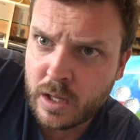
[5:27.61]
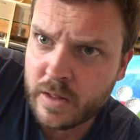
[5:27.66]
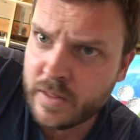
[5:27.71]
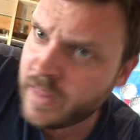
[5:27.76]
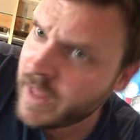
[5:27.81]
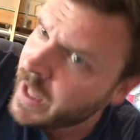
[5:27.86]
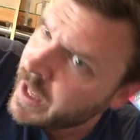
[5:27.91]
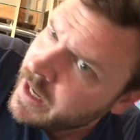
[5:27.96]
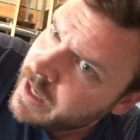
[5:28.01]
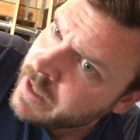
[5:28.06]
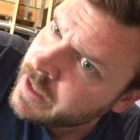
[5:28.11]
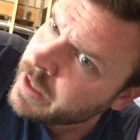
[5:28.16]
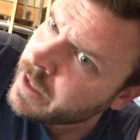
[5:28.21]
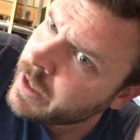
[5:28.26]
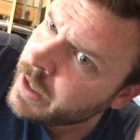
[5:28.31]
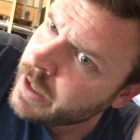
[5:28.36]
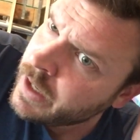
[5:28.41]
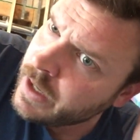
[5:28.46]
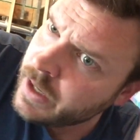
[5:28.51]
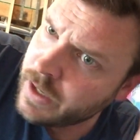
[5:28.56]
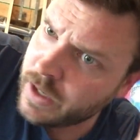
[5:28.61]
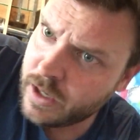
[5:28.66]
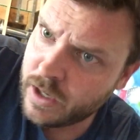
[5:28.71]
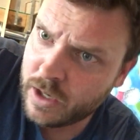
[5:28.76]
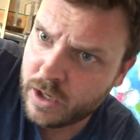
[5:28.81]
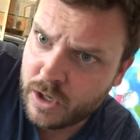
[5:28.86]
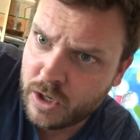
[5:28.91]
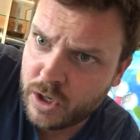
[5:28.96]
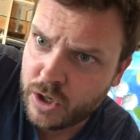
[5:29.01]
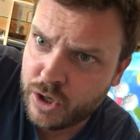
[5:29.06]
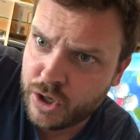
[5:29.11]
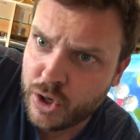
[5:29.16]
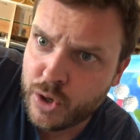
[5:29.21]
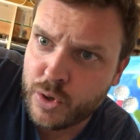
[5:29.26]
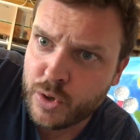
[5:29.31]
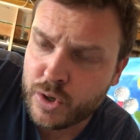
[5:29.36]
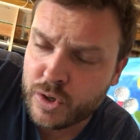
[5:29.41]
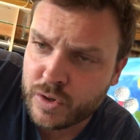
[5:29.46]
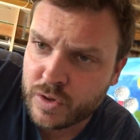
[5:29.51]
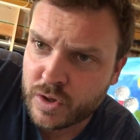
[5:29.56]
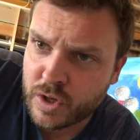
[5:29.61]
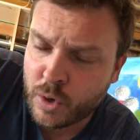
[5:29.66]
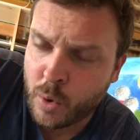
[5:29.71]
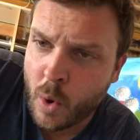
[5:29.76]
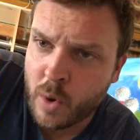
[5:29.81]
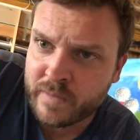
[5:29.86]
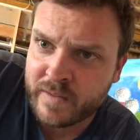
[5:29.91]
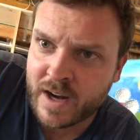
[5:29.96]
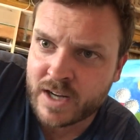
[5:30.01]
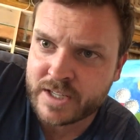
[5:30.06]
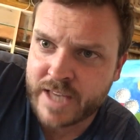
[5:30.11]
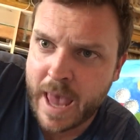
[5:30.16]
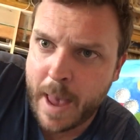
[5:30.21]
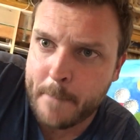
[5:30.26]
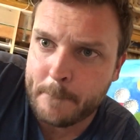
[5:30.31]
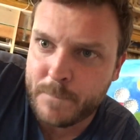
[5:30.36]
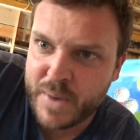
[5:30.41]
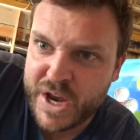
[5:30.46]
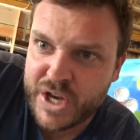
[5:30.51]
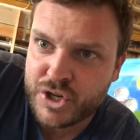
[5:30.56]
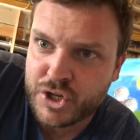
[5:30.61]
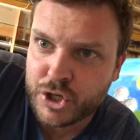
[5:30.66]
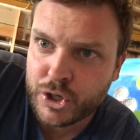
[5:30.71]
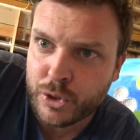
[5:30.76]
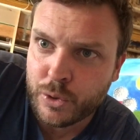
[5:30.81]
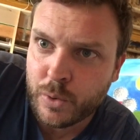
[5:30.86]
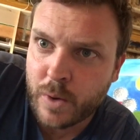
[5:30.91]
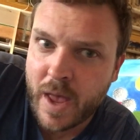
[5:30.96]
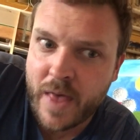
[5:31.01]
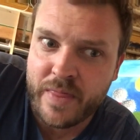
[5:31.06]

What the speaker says: then the coronavirus can't beat you,